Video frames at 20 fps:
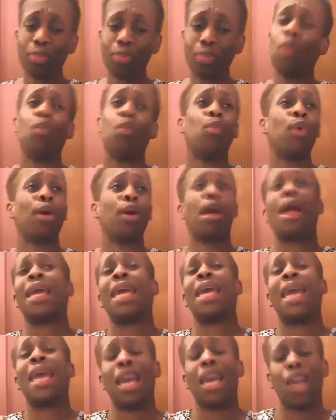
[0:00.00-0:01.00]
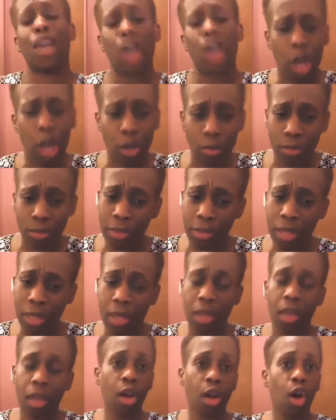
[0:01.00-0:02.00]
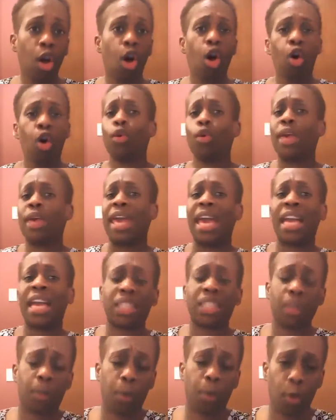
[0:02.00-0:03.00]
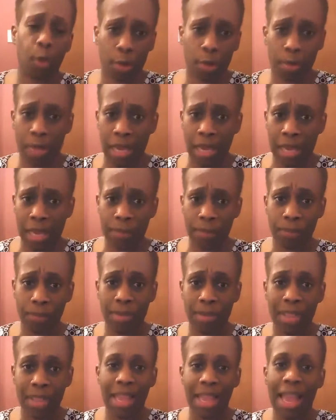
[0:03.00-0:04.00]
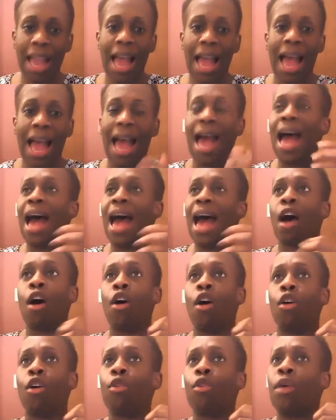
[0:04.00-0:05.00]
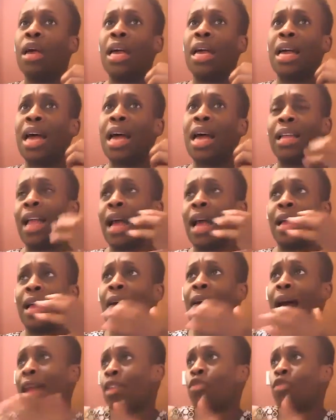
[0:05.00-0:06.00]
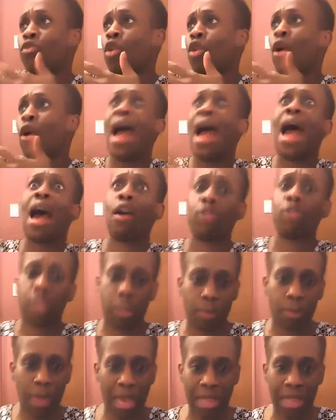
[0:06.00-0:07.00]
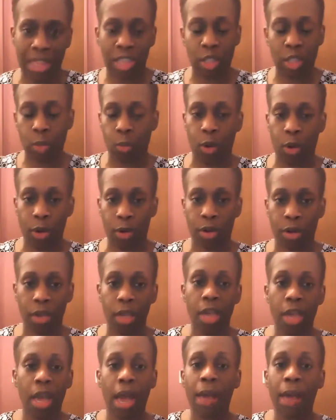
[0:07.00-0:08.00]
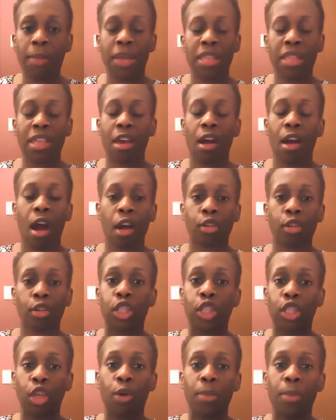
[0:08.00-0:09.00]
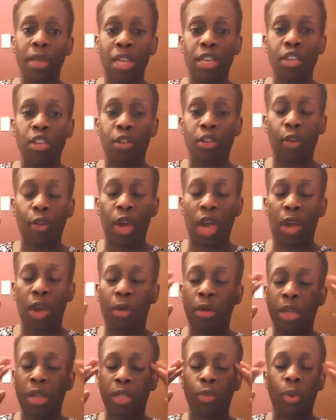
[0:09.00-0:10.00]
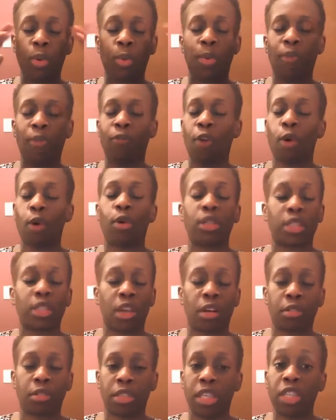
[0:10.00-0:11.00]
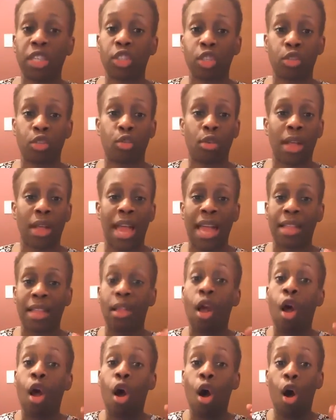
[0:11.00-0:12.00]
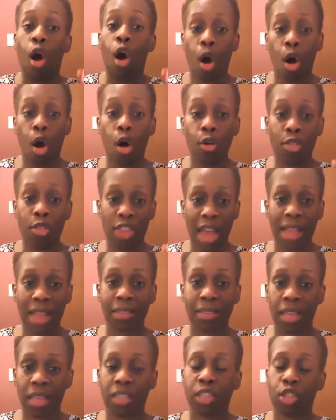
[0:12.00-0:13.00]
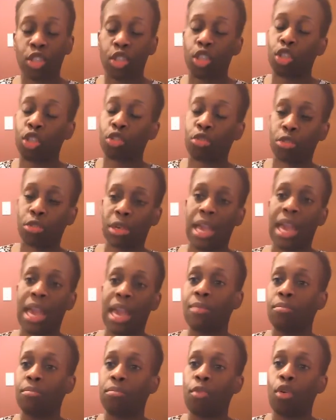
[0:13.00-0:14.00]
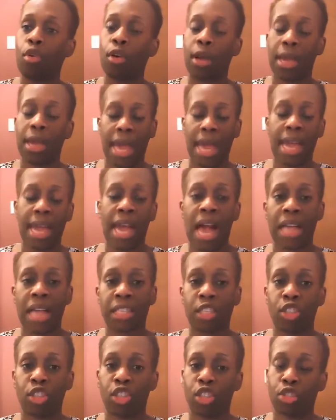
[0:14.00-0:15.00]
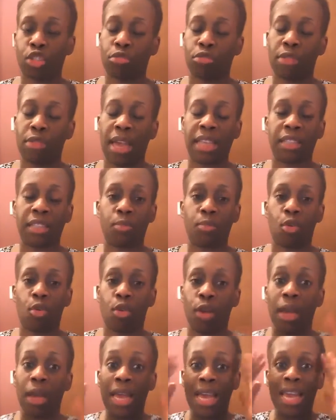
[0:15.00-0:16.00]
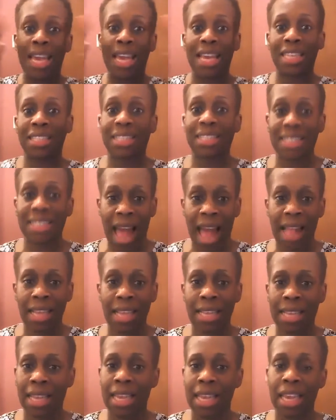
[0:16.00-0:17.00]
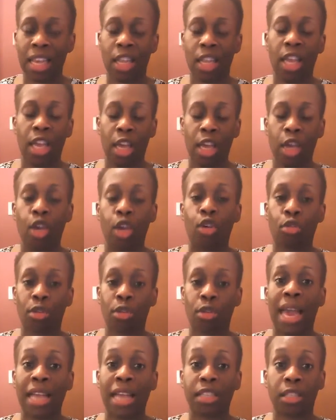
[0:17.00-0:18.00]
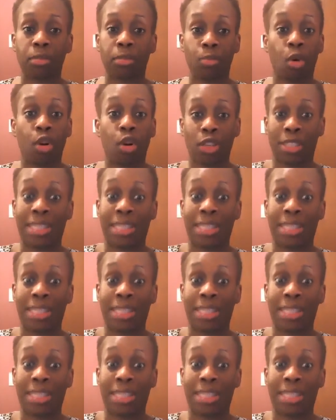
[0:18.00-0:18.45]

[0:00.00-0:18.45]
where I can't go, who can't support me, how, I don't know how to make this work. I mean, there are so many different areas where we focus our attention on, and all that does is just create more chaos. It just creates more insanity. It creates more